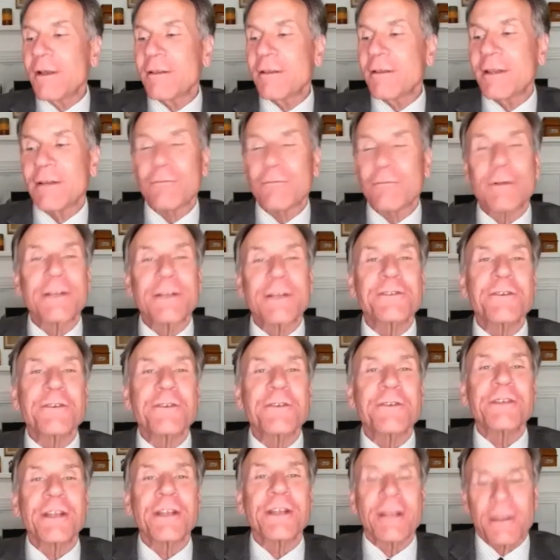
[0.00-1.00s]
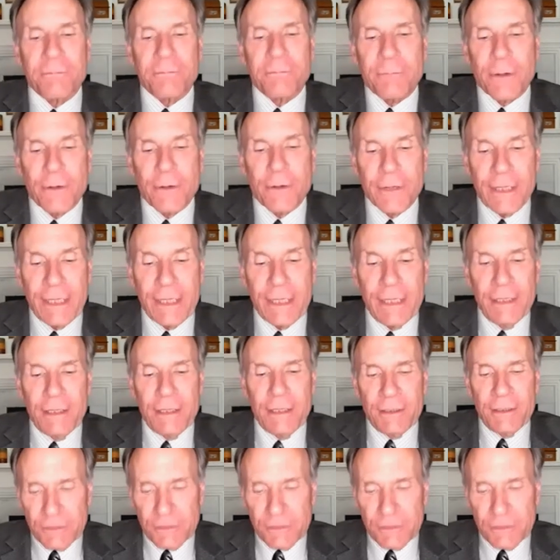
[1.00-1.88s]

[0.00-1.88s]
that Richardson and Burney